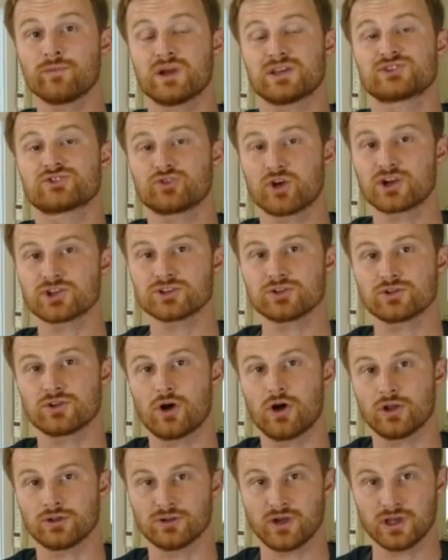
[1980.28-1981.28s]
of my structured
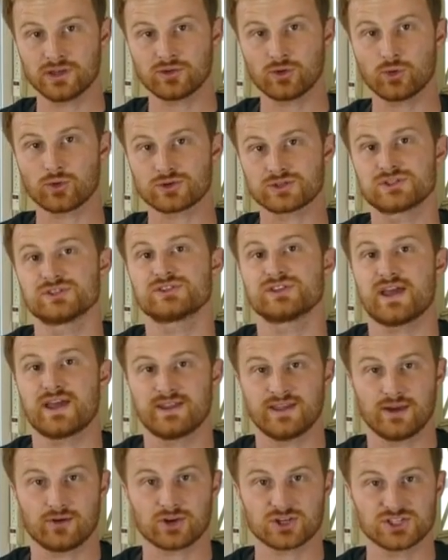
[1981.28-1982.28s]
online courses
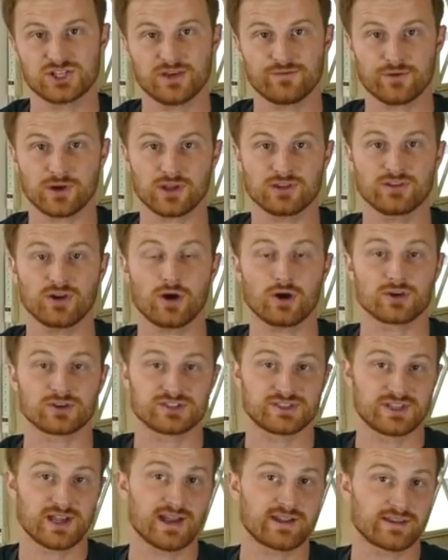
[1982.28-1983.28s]
at
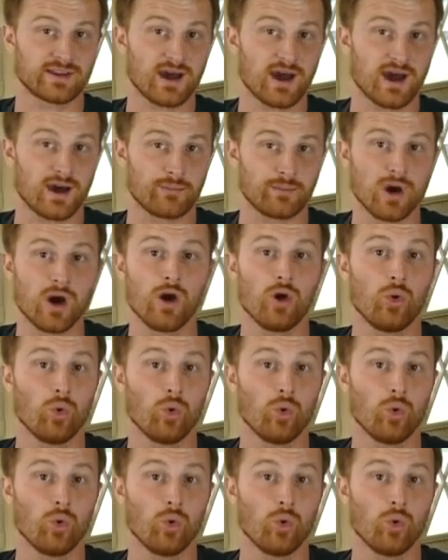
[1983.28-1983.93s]
ericschaeferguitars.com